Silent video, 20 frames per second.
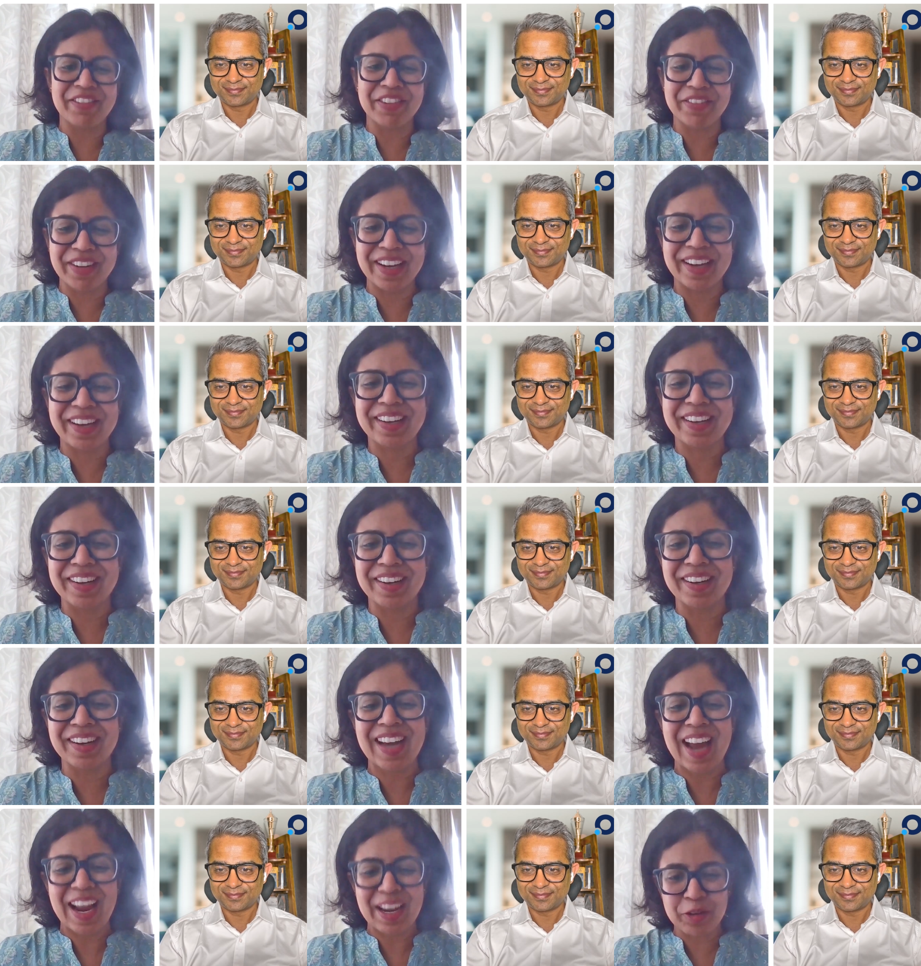Speaker 1: Vivek.
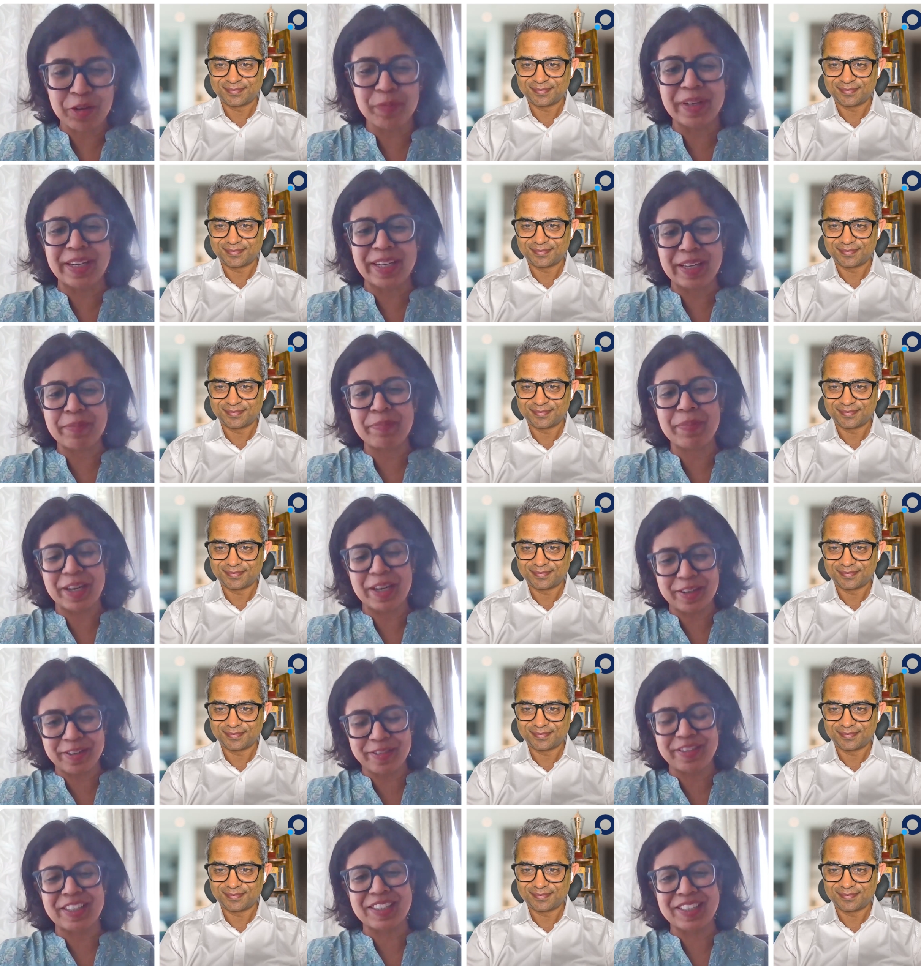Uh, glad to be a
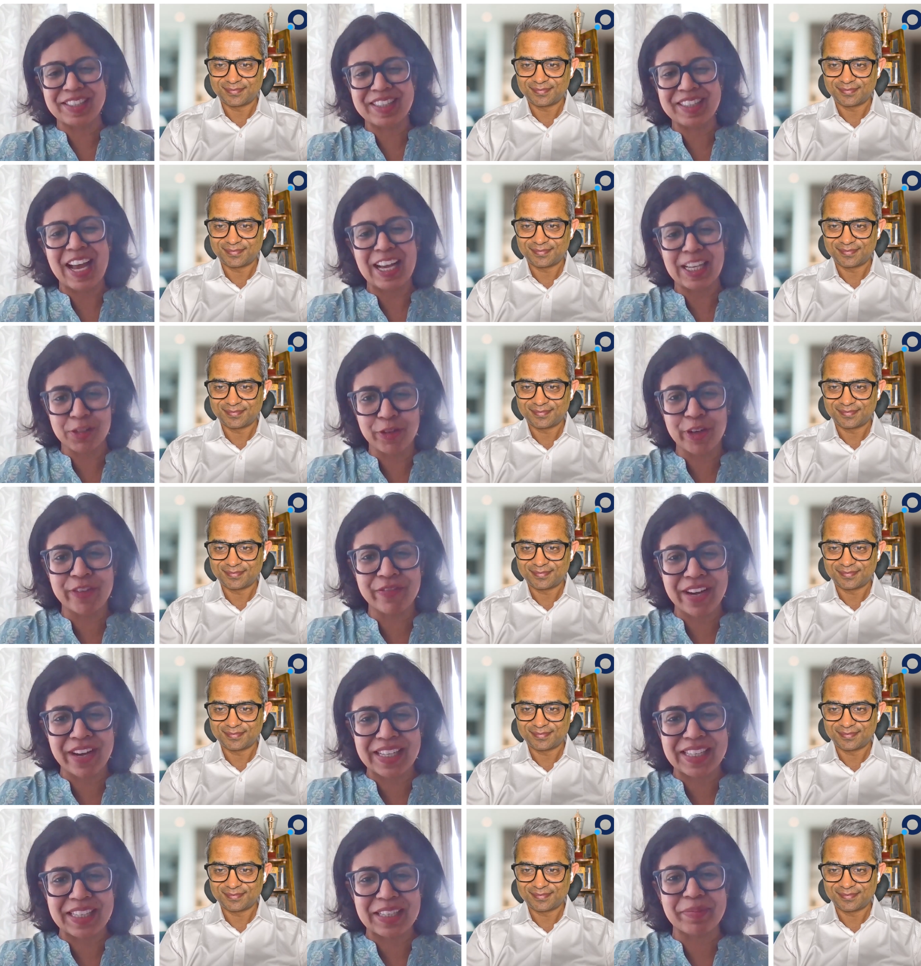part of this. Thanks for
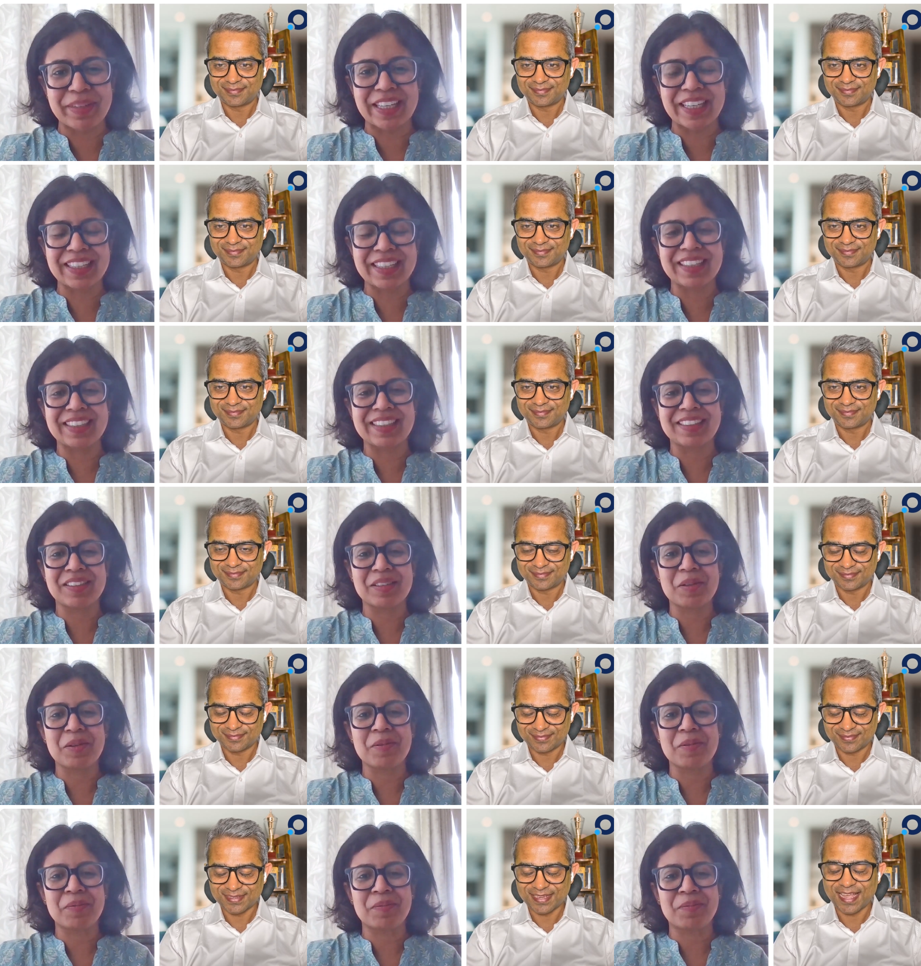inviting me.
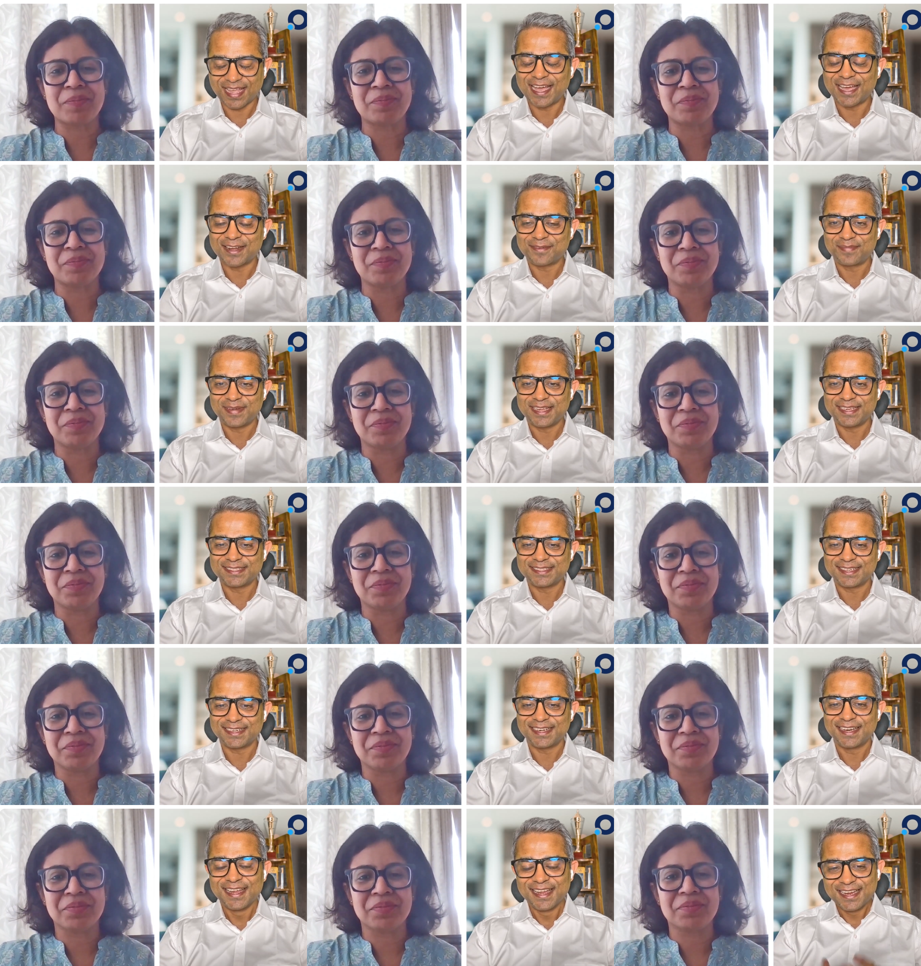
Speaker 2: Our
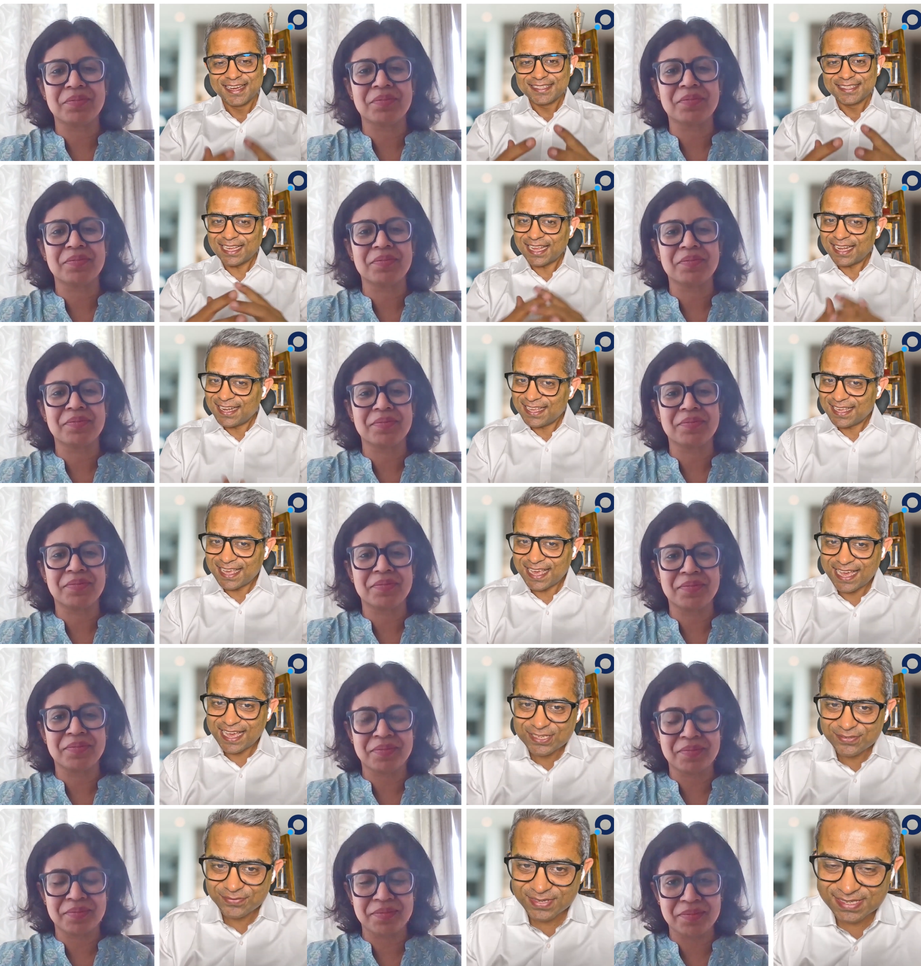pleasure. Shalini,
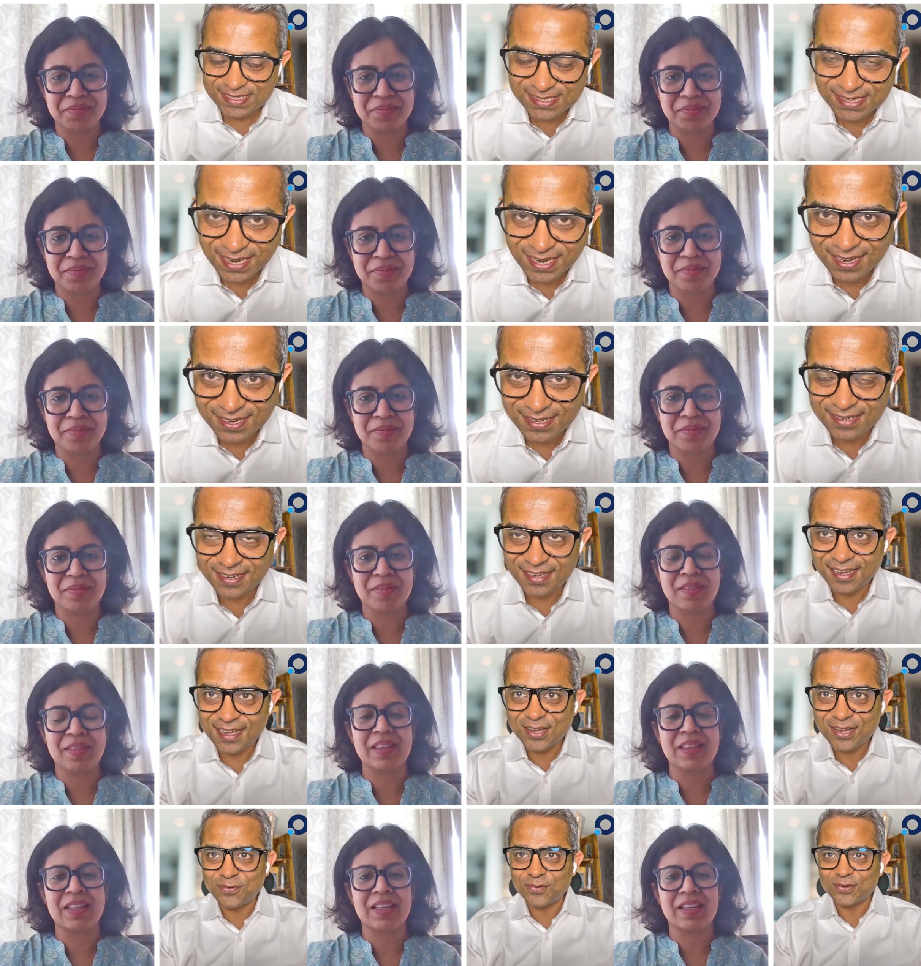as we start,
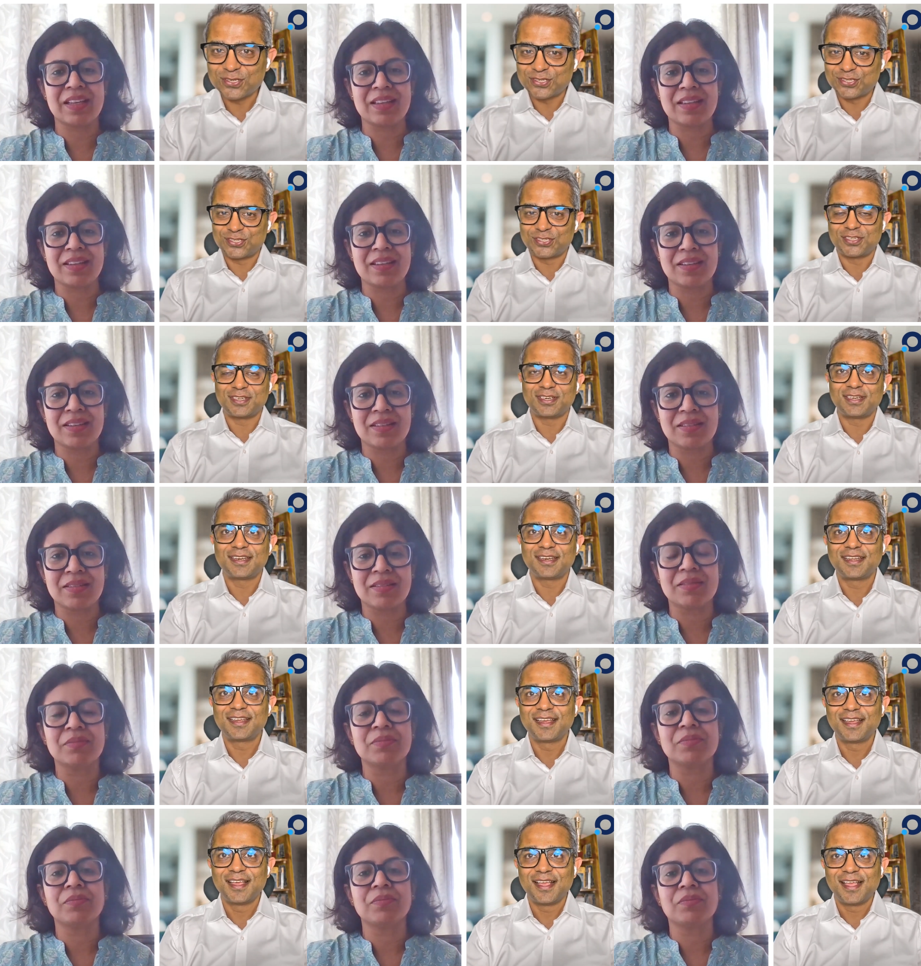a question
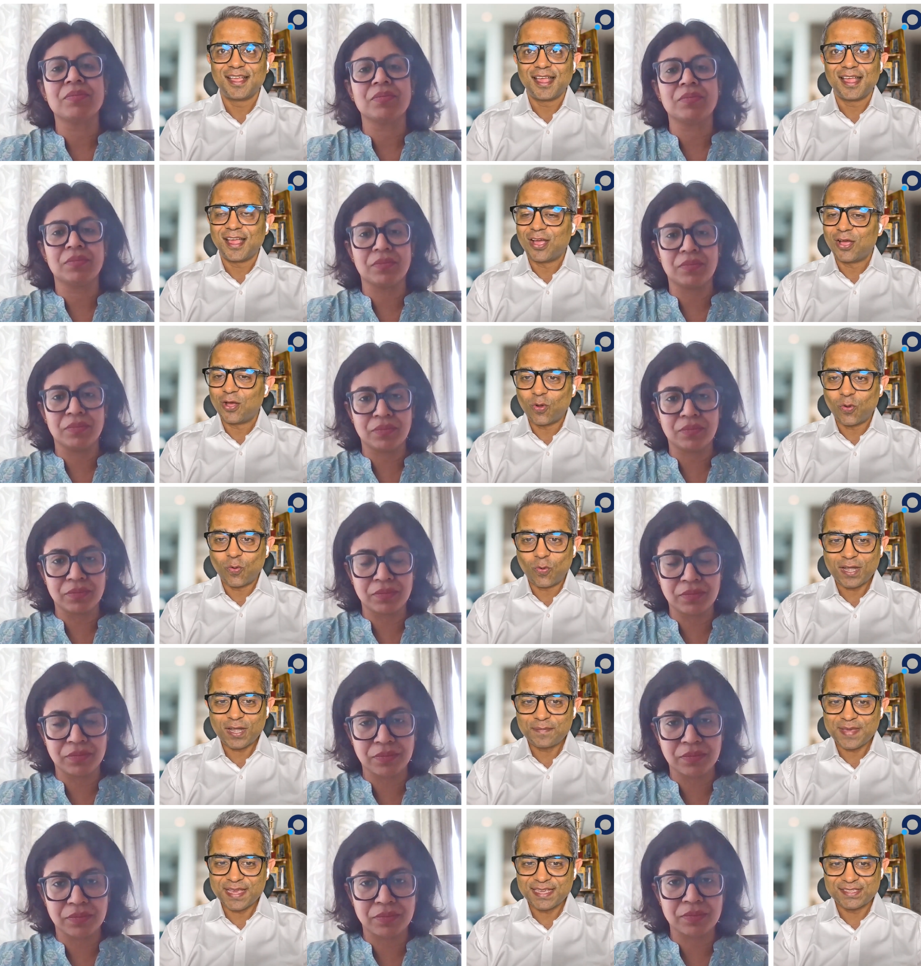
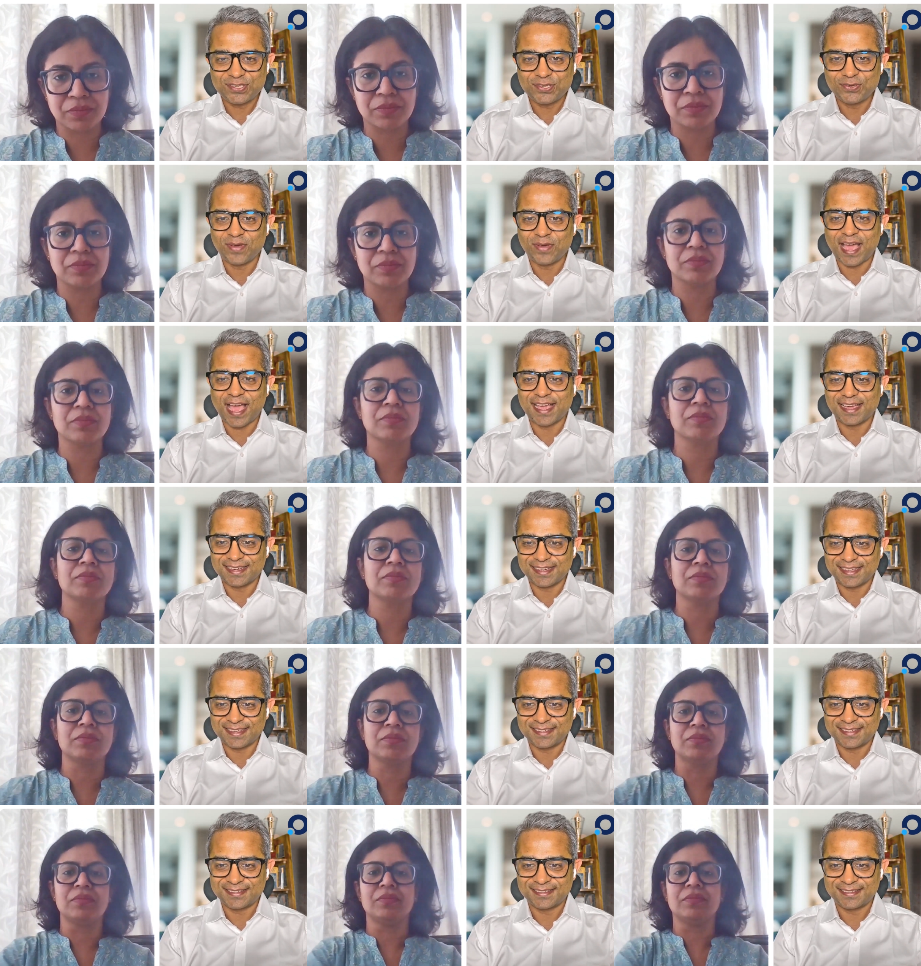What makes you
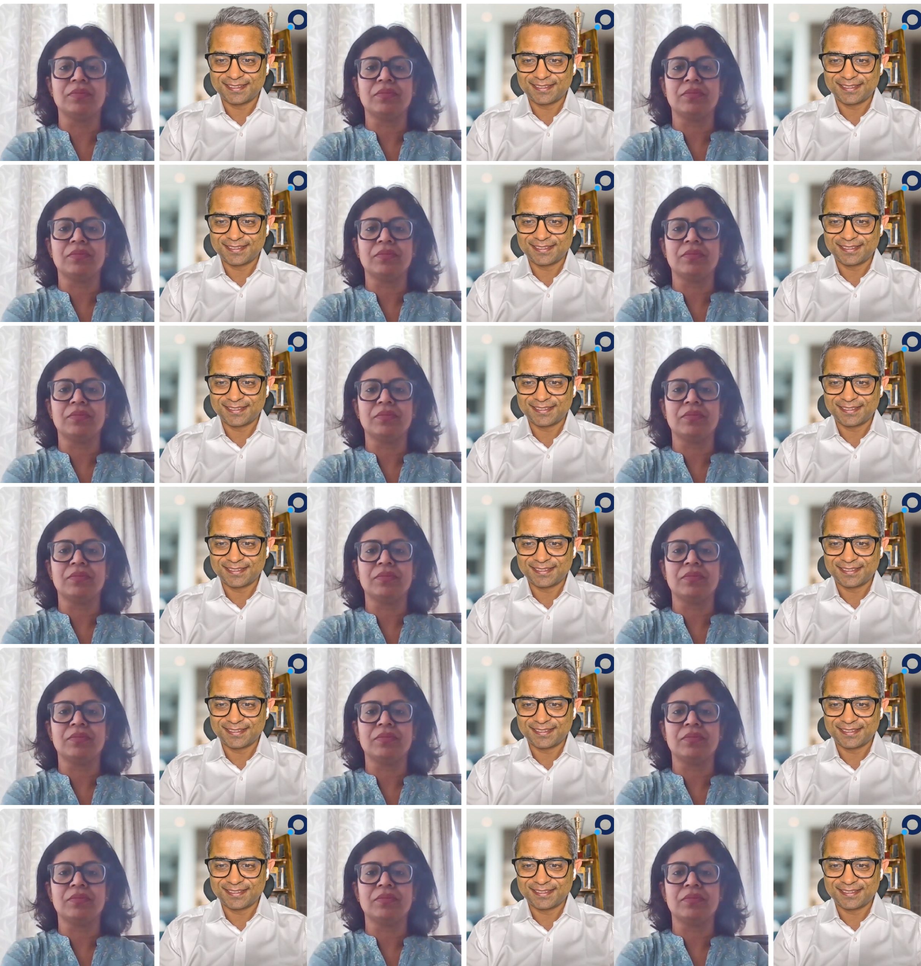angry?